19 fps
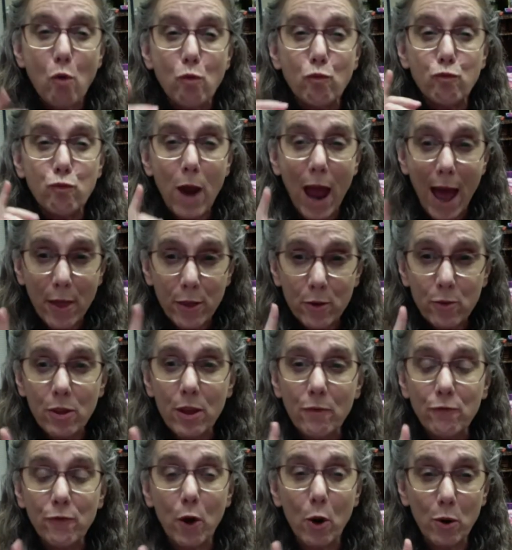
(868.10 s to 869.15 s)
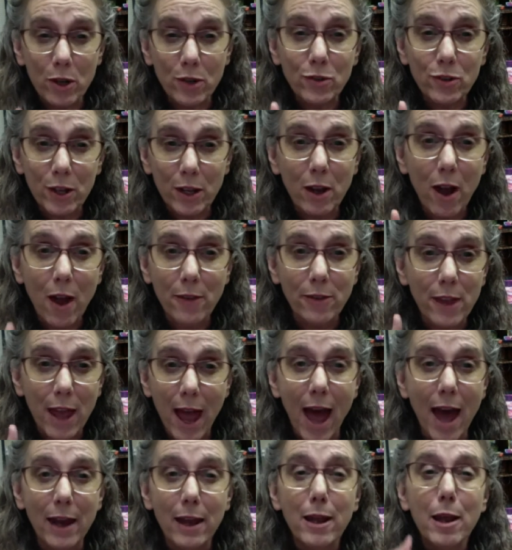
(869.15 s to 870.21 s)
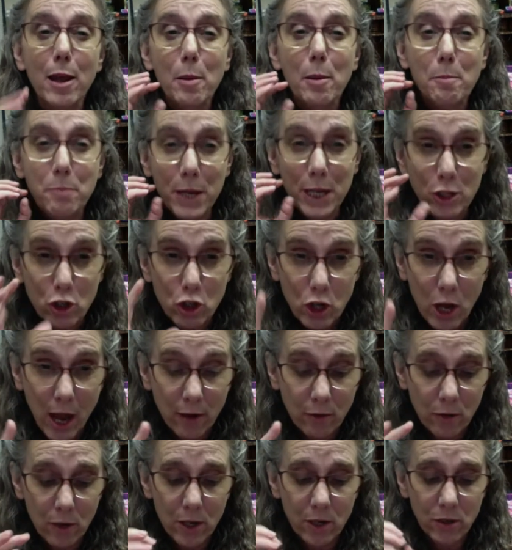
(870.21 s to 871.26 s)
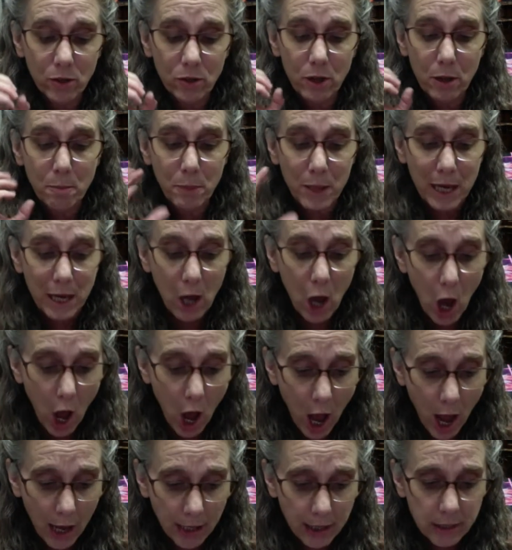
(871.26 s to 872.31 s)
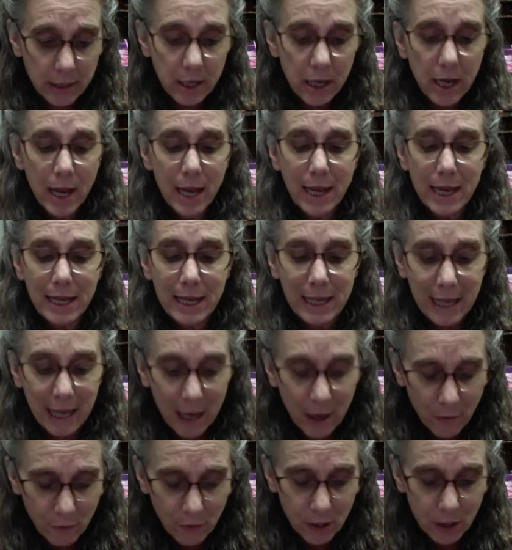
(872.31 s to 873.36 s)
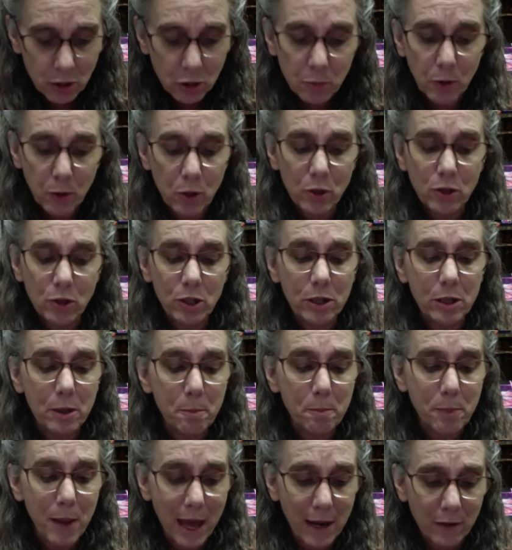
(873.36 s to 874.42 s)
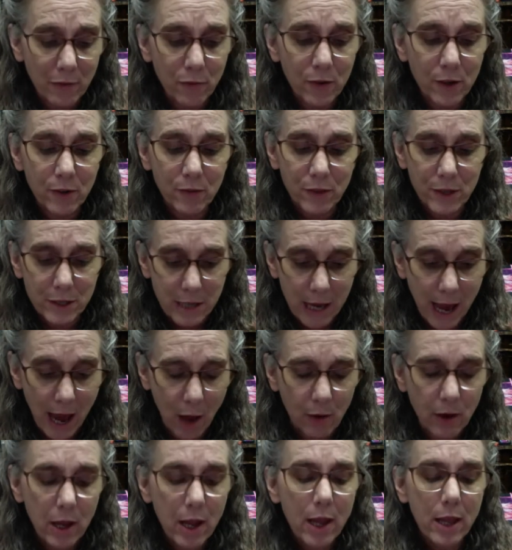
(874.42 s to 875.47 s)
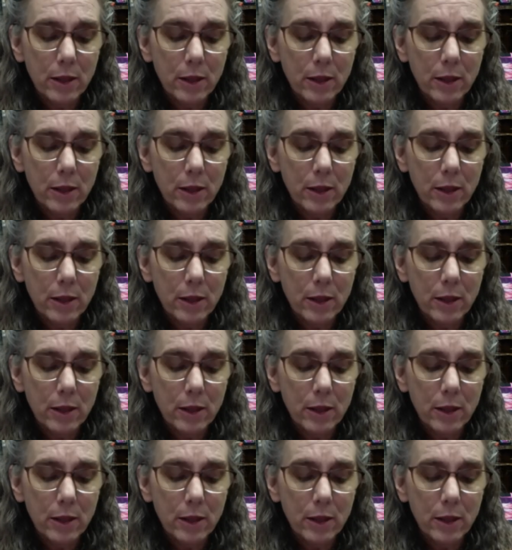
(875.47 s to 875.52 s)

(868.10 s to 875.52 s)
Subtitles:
Rather than focusing on that, be generous, be kind, give this person the benefit of the doubt.